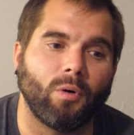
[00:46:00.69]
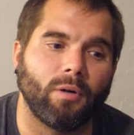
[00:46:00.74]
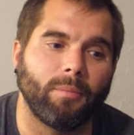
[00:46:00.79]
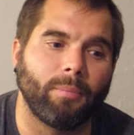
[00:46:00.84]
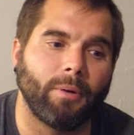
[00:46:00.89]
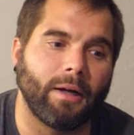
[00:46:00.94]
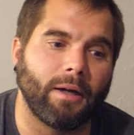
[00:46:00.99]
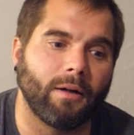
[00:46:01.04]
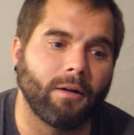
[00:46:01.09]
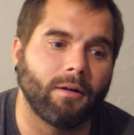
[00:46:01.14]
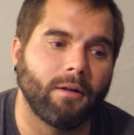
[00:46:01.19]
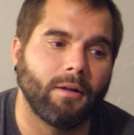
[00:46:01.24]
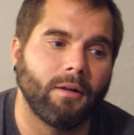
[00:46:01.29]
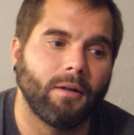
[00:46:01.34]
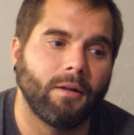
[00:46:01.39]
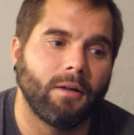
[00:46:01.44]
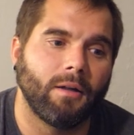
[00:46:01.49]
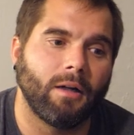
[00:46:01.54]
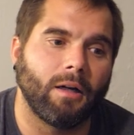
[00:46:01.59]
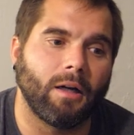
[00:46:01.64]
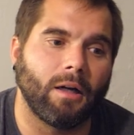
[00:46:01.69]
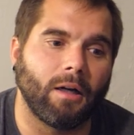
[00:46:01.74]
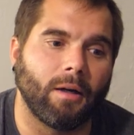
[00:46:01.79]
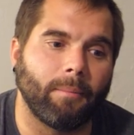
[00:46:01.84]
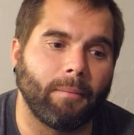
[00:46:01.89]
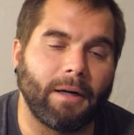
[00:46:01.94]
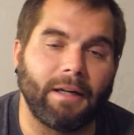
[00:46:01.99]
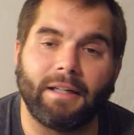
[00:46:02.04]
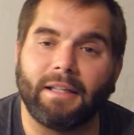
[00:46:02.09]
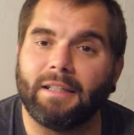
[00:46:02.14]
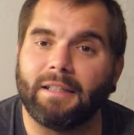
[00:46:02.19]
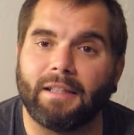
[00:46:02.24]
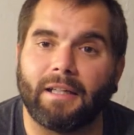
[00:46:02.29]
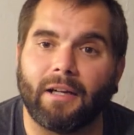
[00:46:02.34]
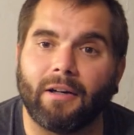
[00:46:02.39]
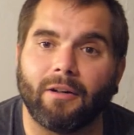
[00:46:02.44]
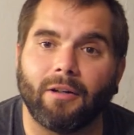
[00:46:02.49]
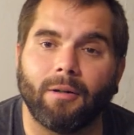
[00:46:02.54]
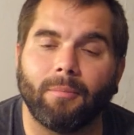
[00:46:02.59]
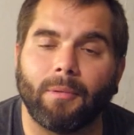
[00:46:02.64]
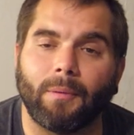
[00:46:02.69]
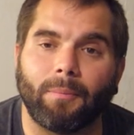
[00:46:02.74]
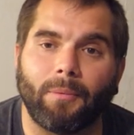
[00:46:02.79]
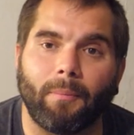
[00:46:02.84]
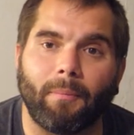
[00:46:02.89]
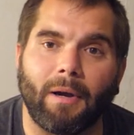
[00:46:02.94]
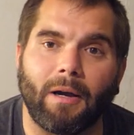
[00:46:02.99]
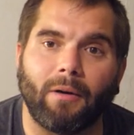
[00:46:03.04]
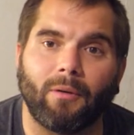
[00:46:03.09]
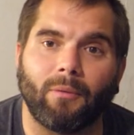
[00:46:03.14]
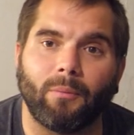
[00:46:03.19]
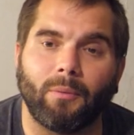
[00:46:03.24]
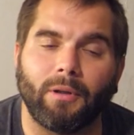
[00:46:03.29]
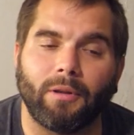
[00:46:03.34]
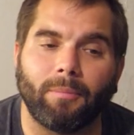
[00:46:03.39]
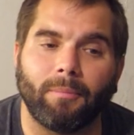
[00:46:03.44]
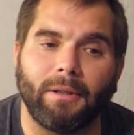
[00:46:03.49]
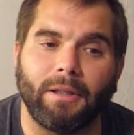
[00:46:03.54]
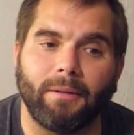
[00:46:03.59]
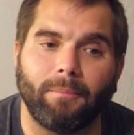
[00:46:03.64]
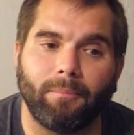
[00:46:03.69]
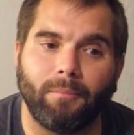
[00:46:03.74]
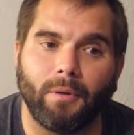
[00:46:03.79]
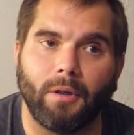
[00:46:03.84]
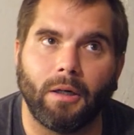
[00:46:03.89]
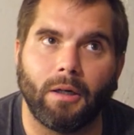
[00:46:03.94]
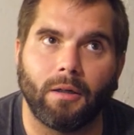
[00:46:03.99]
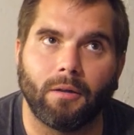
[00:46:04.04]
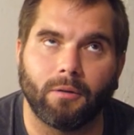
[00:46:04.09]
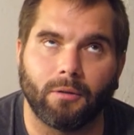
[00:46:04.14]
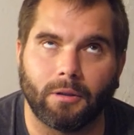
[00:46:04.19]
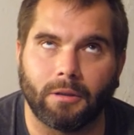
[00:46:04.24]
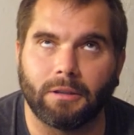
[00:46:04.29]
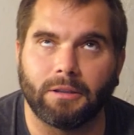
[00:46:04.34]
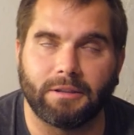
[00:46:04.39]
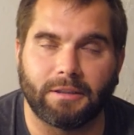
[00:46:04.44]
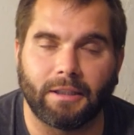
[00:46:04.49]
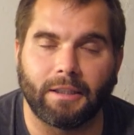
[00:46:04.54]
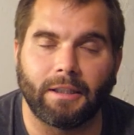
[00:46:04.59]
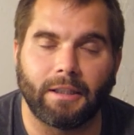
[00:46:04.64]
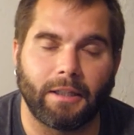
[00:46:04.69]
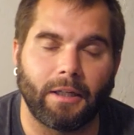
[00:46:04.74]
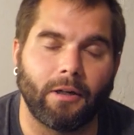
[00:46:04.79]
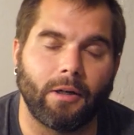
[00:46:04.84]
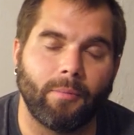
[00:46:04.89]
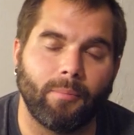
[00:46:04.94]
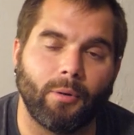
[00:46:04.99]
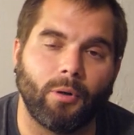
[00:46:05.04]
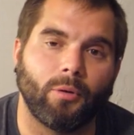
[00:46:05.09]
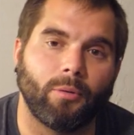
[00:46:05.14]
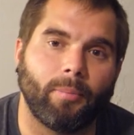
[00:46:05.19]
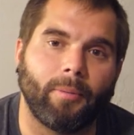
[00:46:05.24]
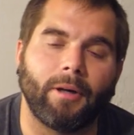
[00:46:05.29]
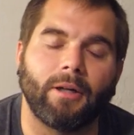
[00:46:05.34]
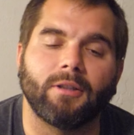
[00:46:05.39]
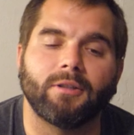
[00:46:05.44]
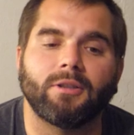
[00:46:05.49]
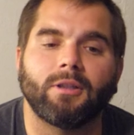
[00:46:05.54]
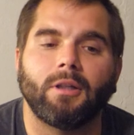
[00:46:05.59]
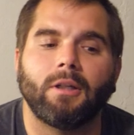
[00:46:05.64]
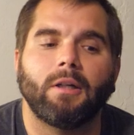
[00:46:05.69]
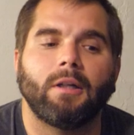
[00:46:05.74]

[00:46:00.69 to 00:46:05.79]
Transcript: one pair. Um, I didn't carry them up the mountain with me, uh, or at least I didn't carry both pairs.